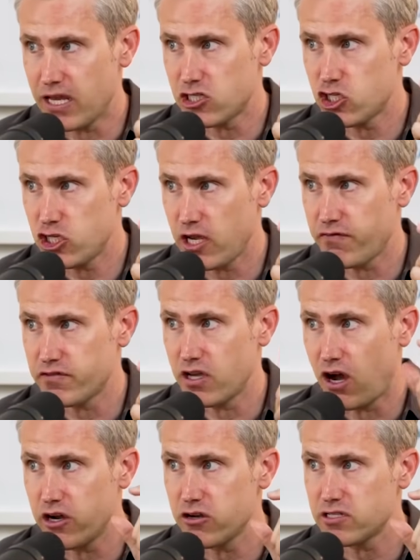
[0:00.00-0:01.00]
shift
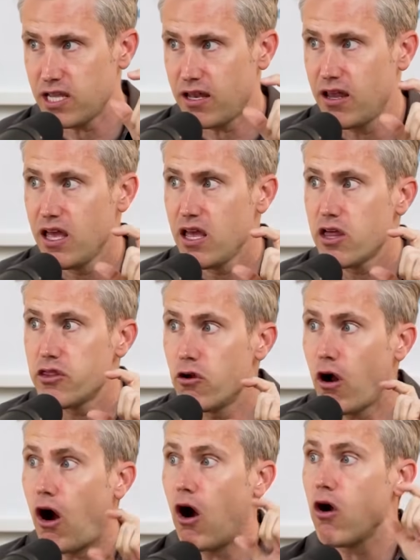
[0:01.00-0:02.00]
to understand
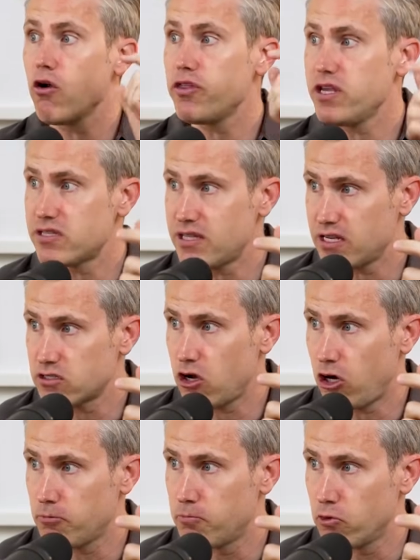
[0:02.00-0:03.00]
there are these things
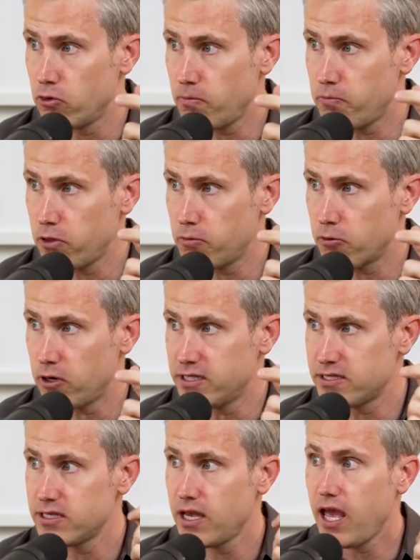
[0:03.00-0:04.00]
called
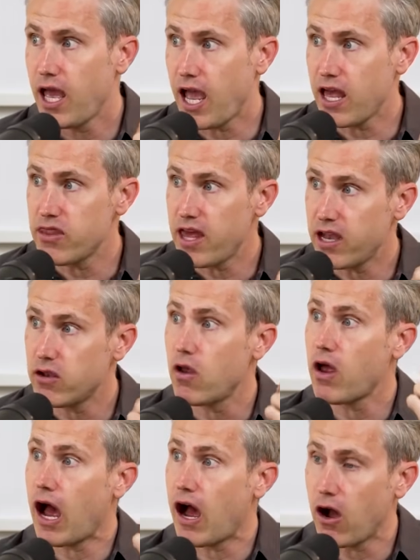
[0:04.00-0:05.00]
blueprints, and then
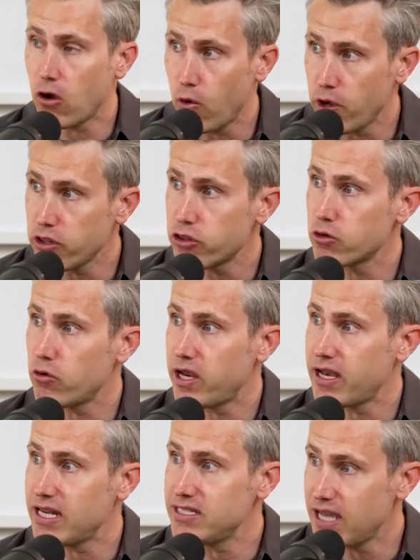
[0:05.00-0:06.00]
going through
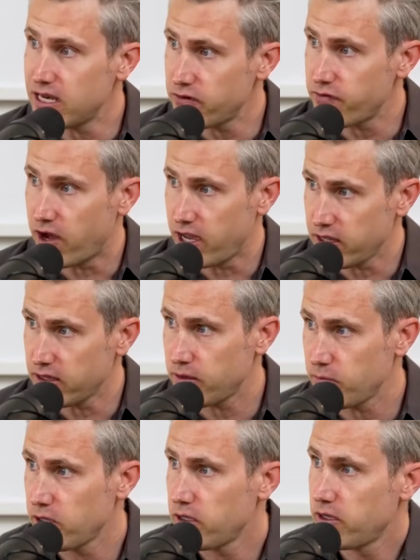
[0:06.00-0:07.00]
and identifying them.